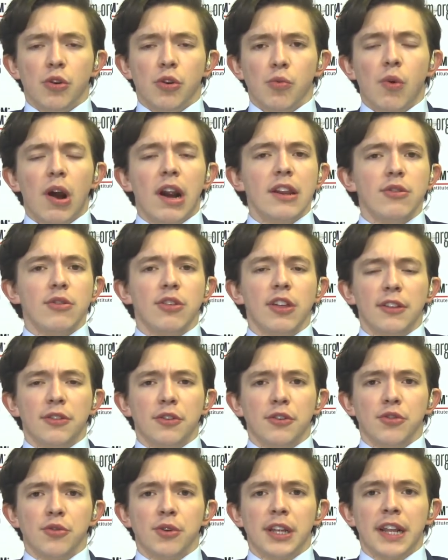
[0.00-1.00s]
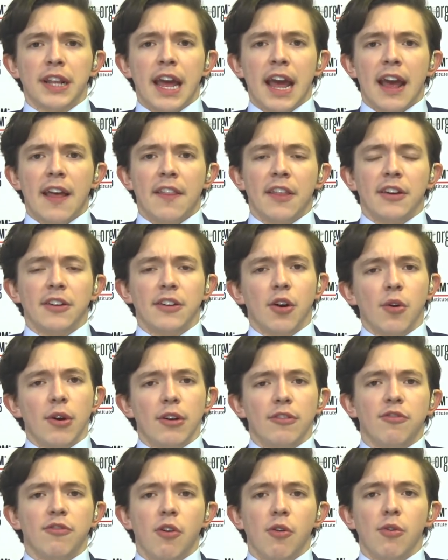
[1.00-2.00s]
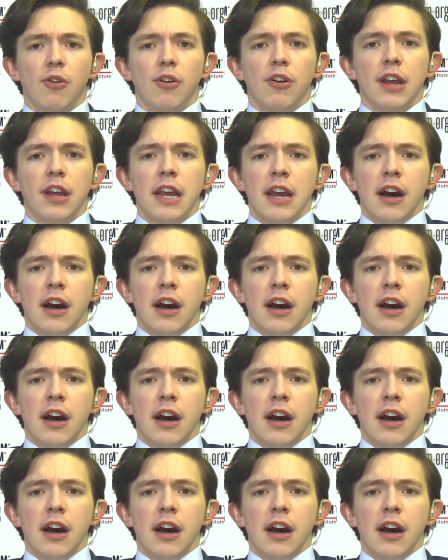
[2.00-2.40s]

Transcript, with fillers: Why do you think they're doing that? And then going forward,